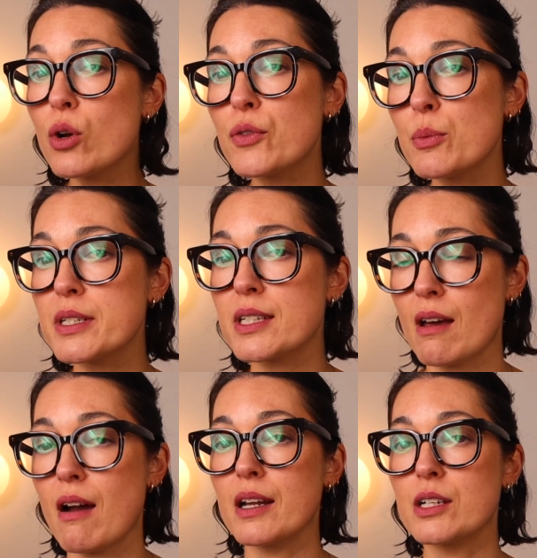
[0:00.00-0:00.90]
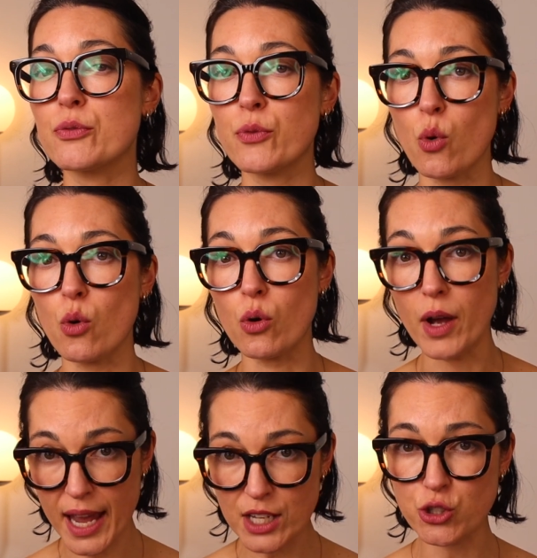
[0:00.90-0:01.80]
of them are designed for
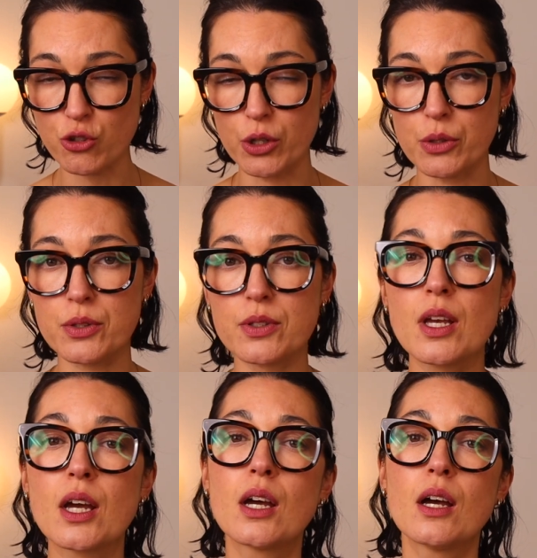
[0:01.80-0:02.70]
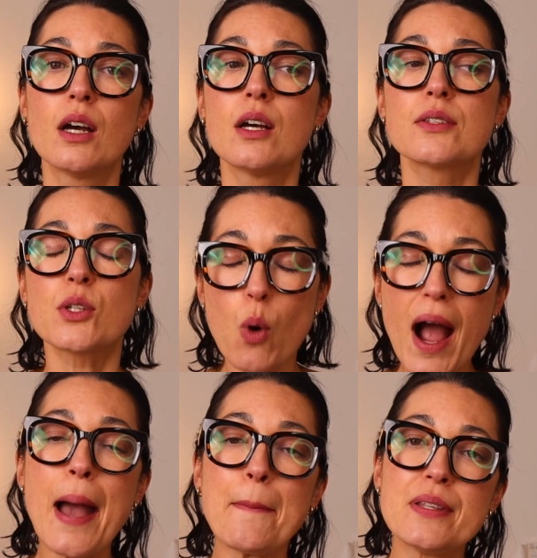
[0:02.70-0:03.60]
hair strokes. So
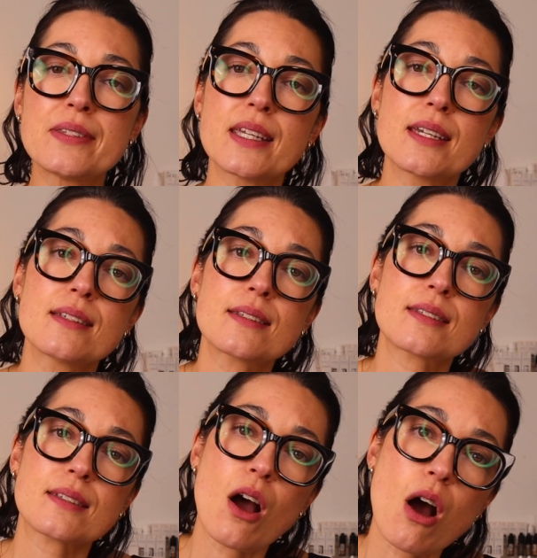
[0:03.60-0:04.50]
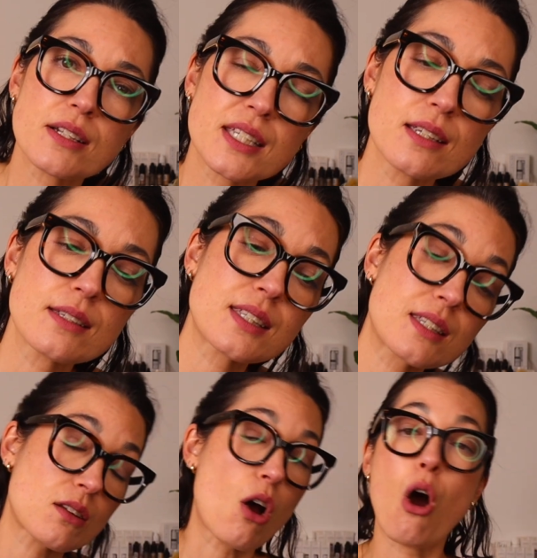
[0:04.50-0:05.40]
what happens is
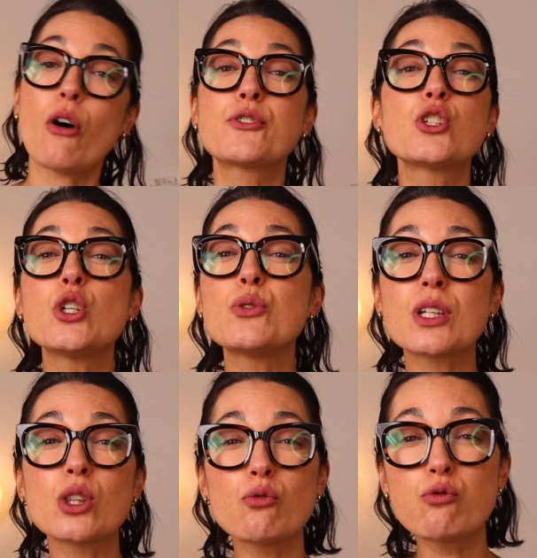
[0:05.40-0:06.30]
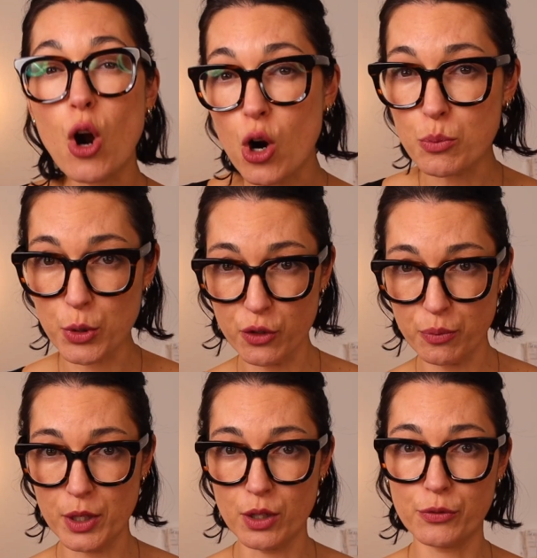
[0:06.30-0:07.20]
artists are often using the wrong
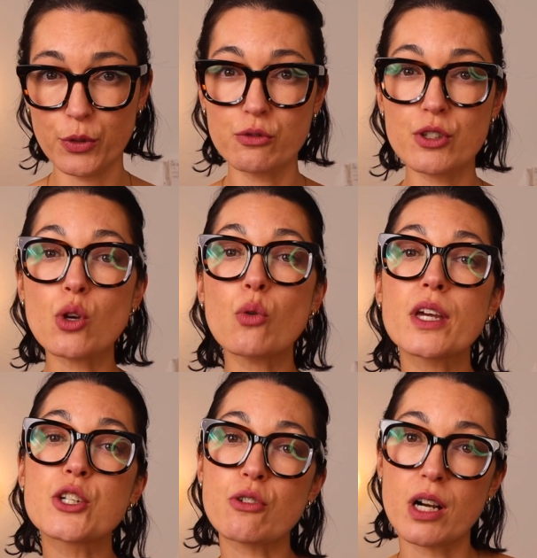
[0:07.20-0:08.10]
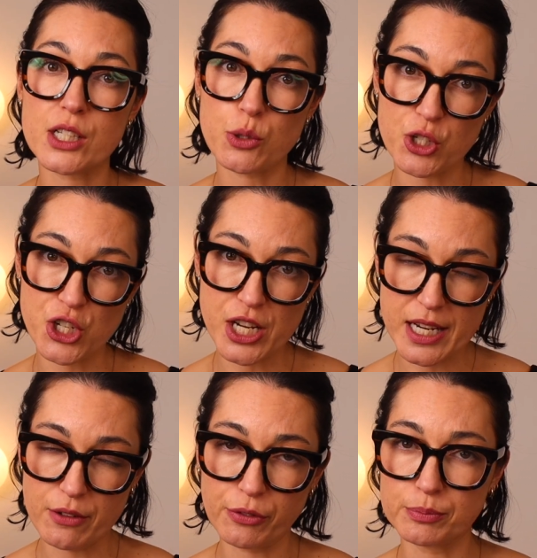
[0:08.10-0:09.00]
movement for the result they're trying to
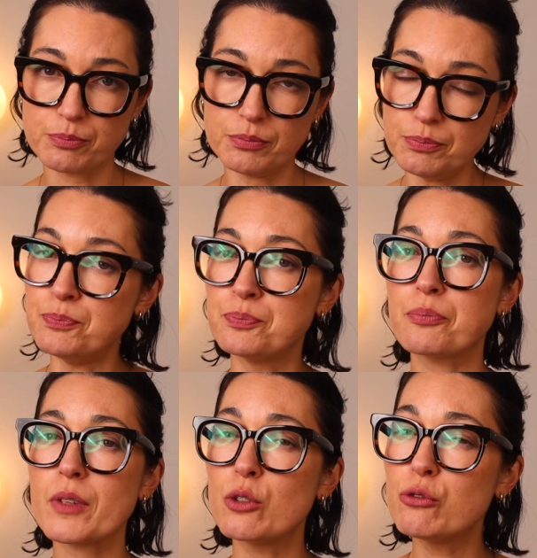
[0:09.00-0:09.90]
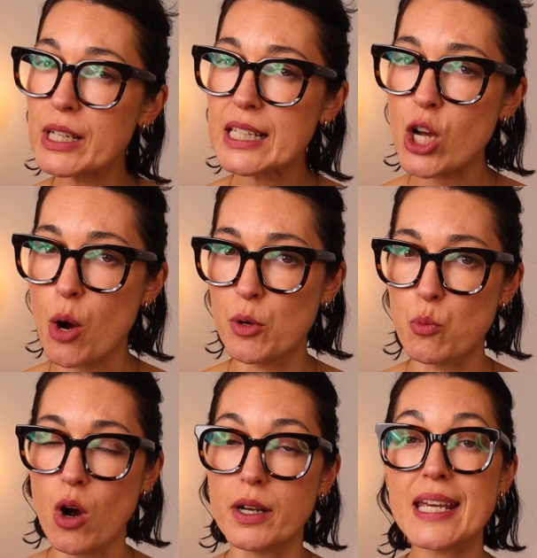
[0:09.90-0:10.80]
achieve. A really common
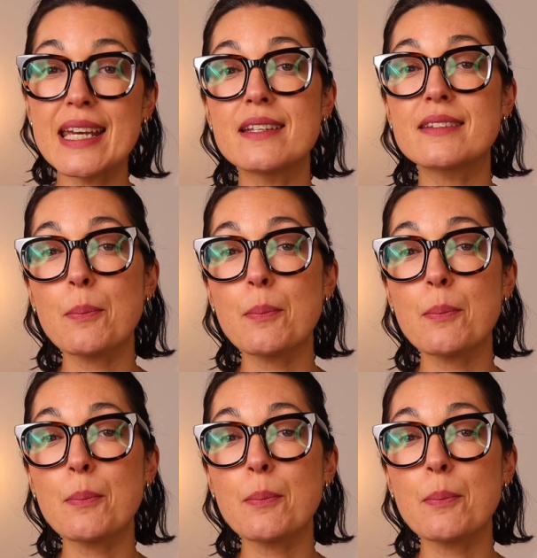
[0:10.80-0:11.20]
one is the